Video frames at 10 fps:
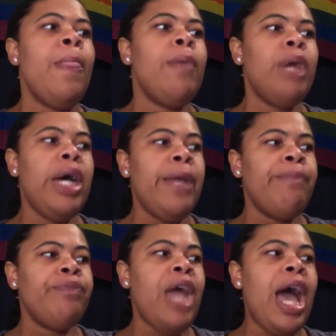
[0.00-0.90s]
But
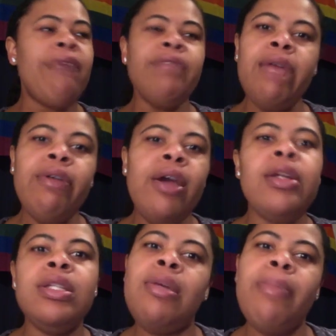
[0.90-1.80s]
I've never heard
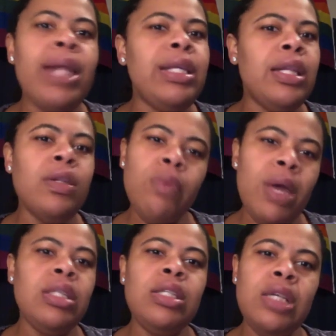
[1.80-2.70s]
of somebody getting
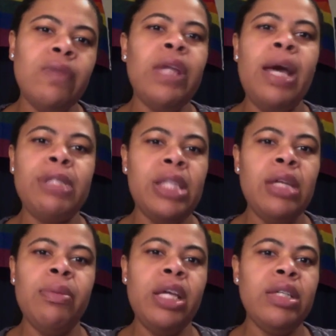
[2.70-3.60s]
arrested just for not
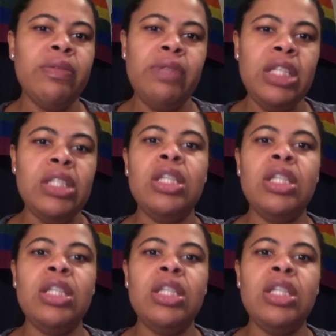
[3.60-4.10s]
saying the Pledge of Allegiance.